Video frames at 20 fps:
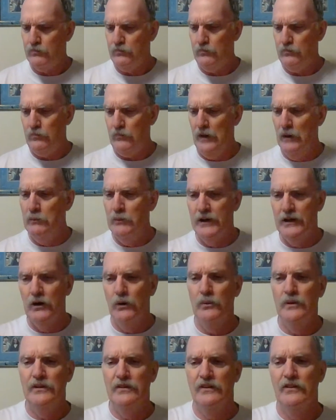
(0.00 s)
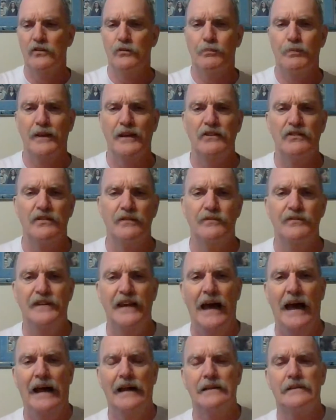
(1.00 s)
and we go into this place of
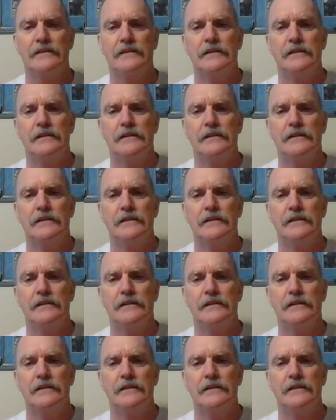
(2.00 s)
death,